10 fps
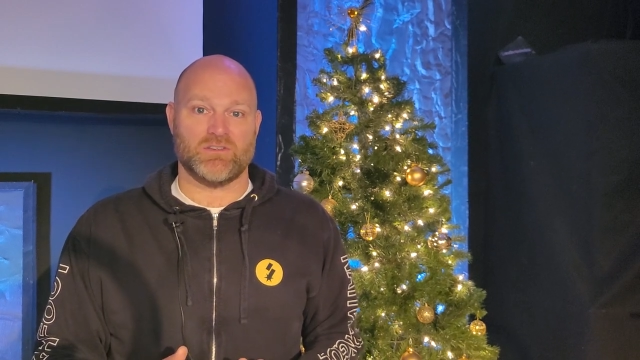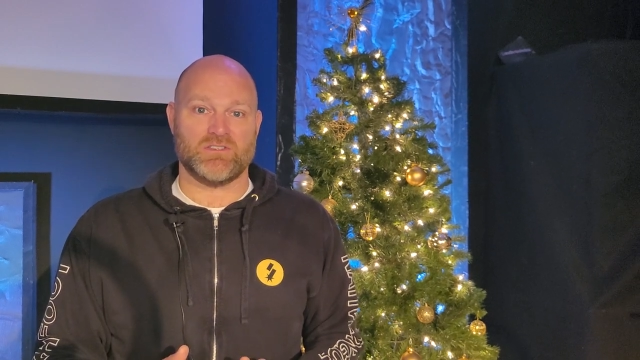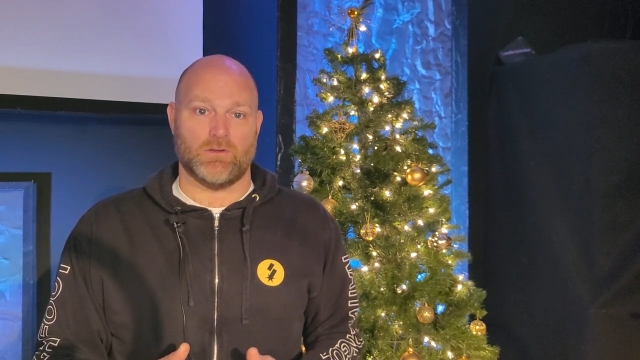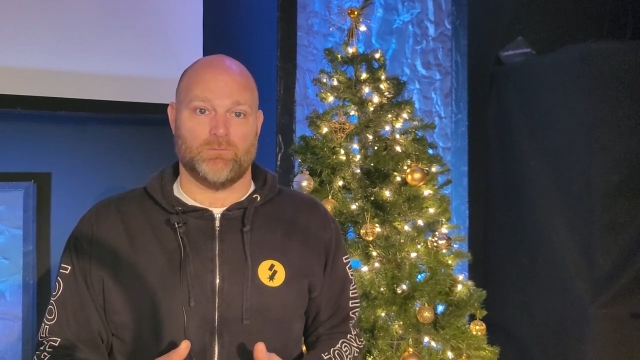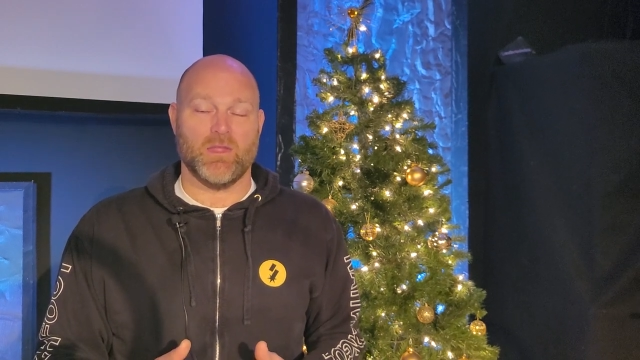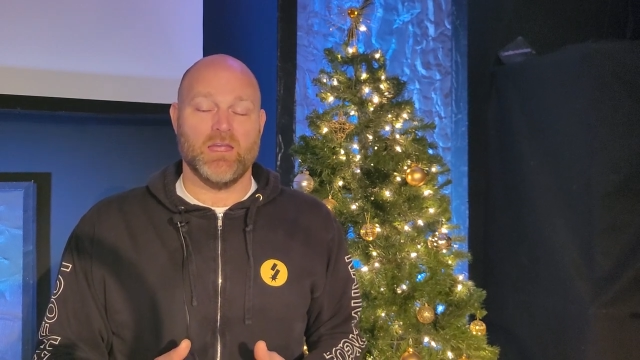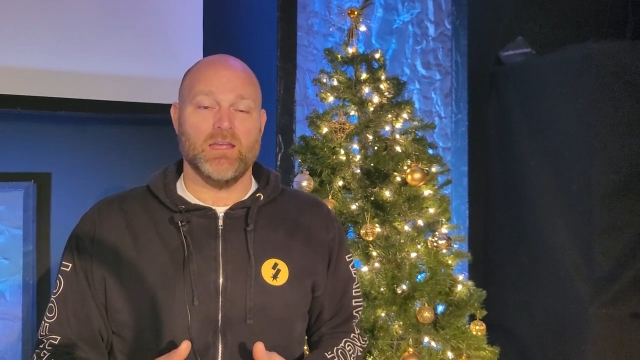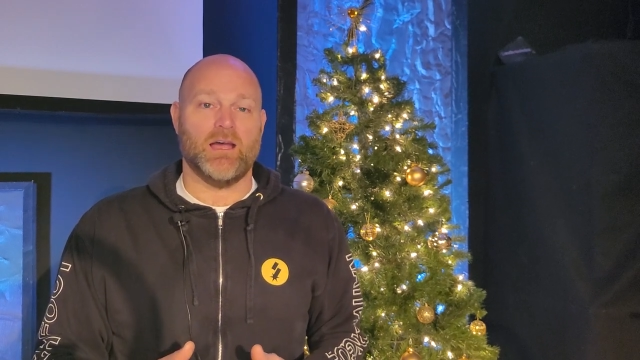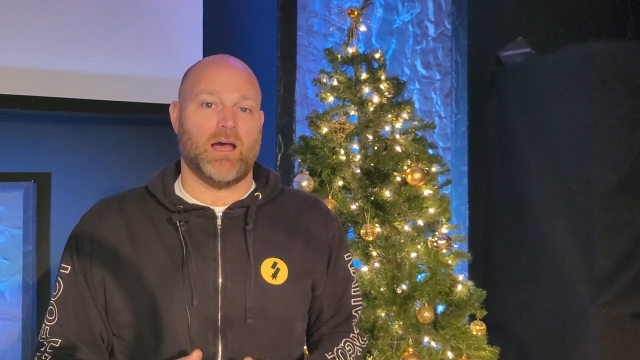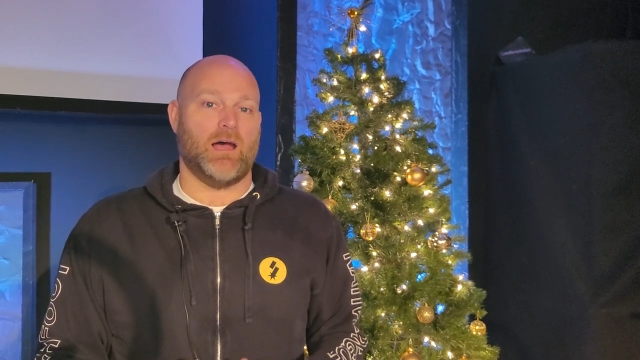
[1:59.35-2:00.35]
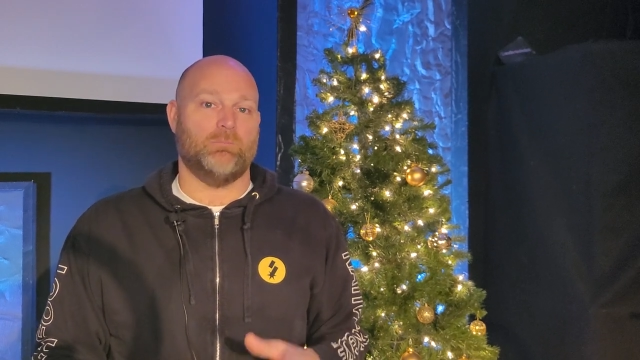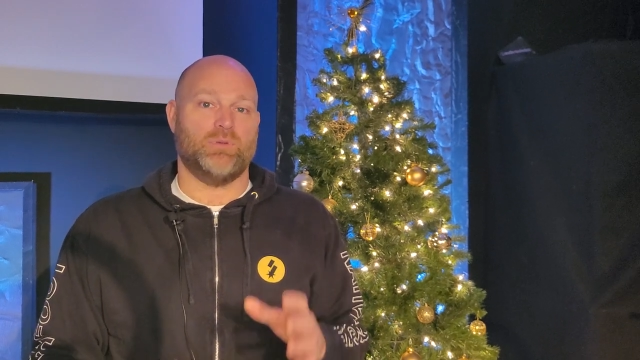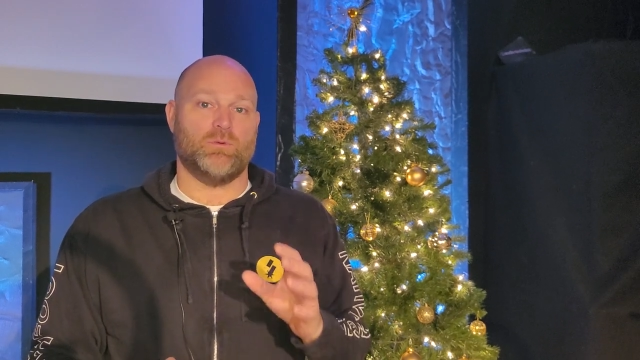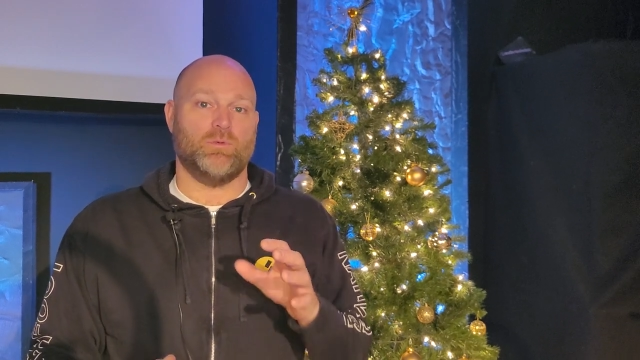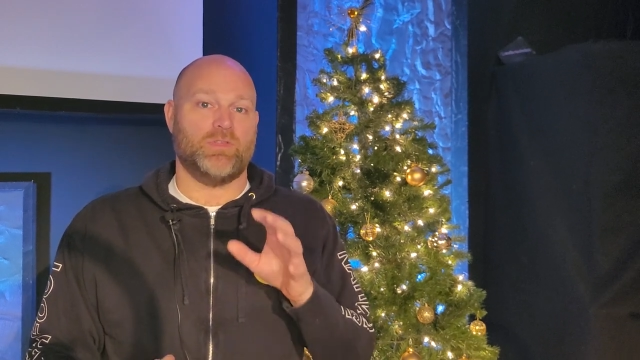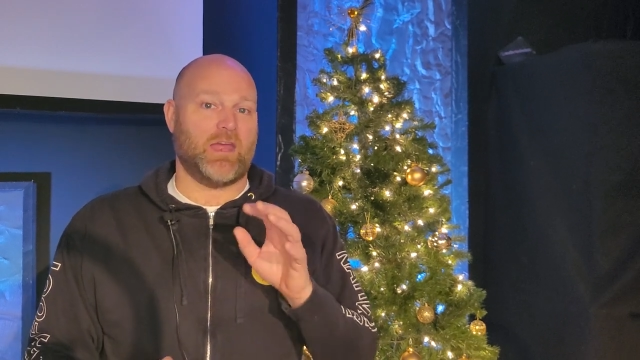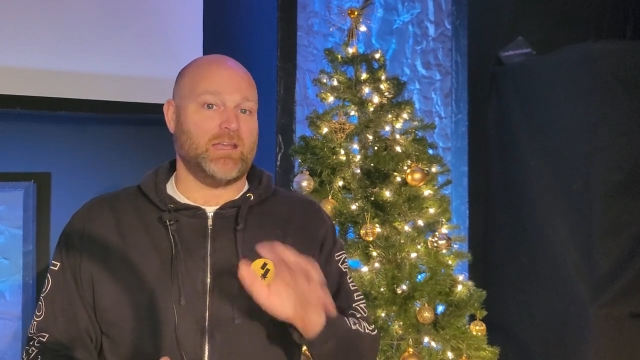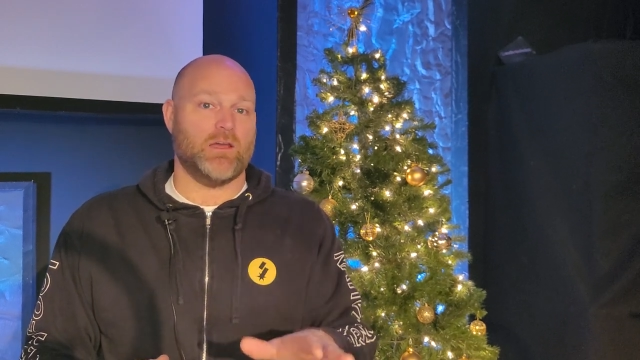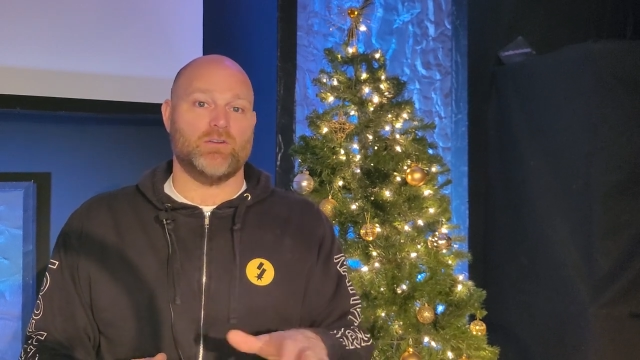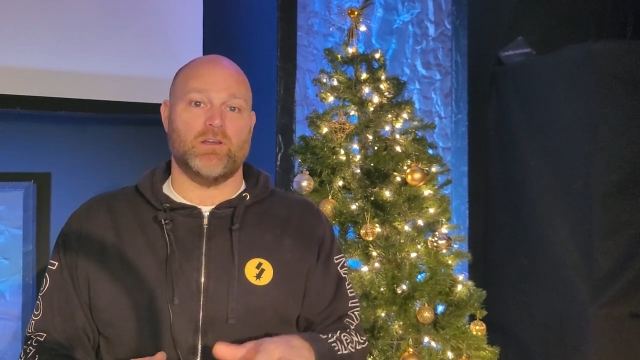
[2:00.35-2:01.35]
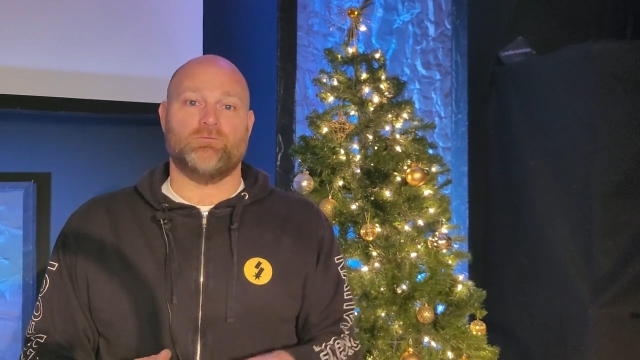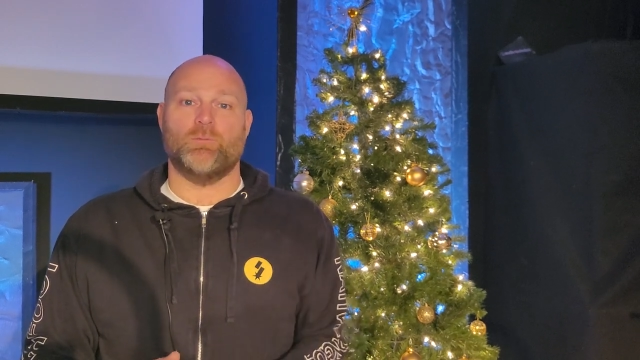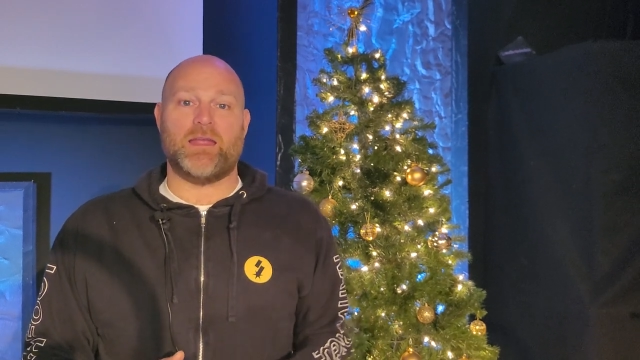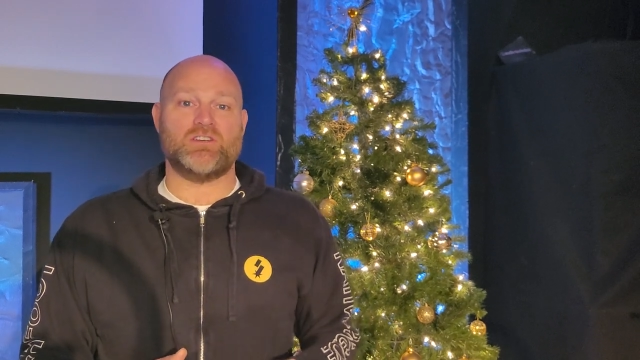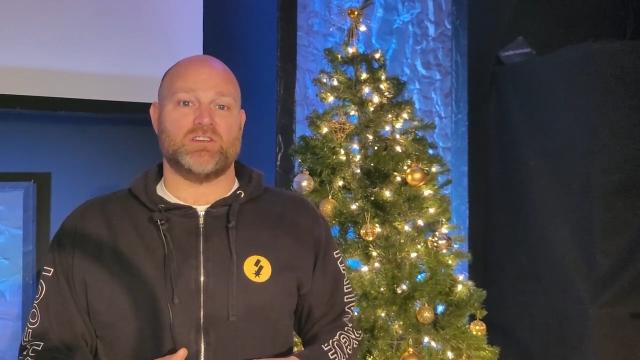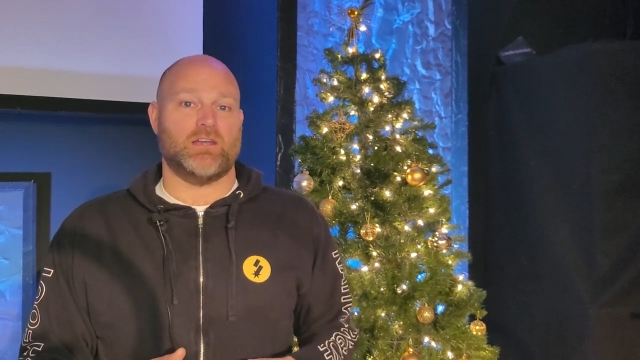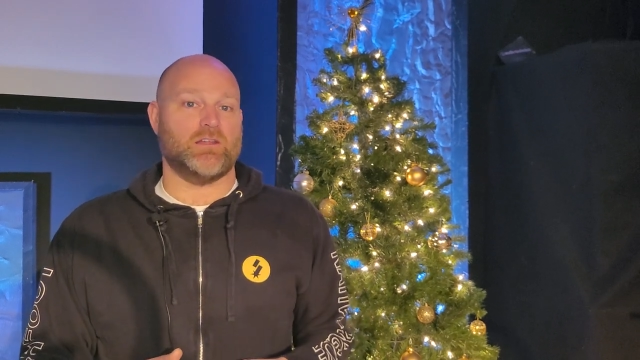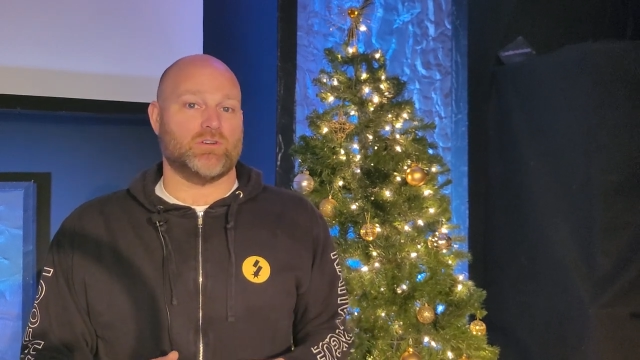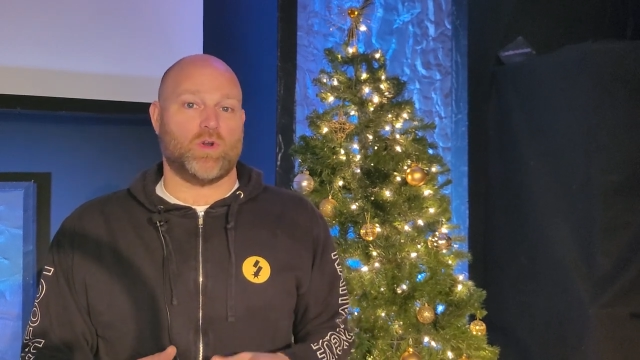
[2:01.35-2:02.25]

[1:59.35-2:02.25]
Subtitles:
So, but with any other information, any other